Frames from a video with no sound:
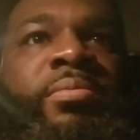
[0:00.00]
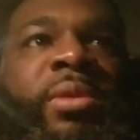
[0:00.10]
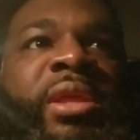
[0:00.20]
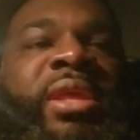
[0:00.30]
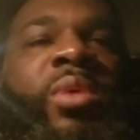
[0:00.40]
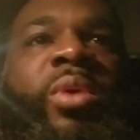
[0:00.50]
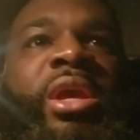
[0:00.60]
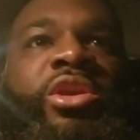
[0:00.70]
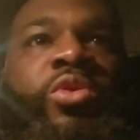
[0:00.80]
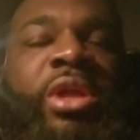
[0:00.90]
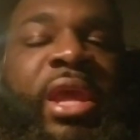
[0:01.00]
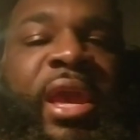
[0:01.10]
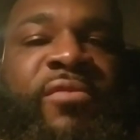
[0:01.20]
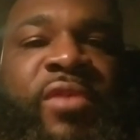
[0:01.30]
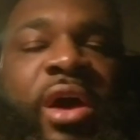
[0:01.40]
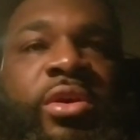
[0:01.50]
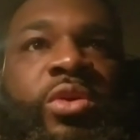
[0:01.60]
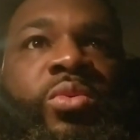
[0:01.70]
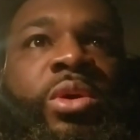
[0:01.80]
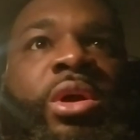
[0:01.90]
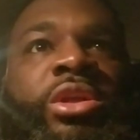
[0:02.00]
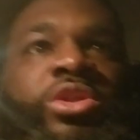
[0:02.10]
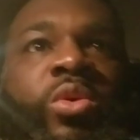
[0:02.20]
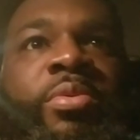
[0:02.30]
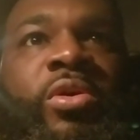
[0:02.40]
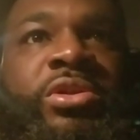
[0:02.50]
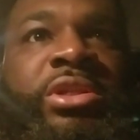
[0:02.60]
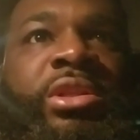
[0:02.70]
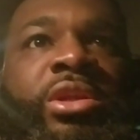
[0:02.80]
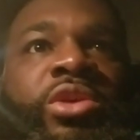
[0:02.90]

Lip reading: and that way you can add value to a person.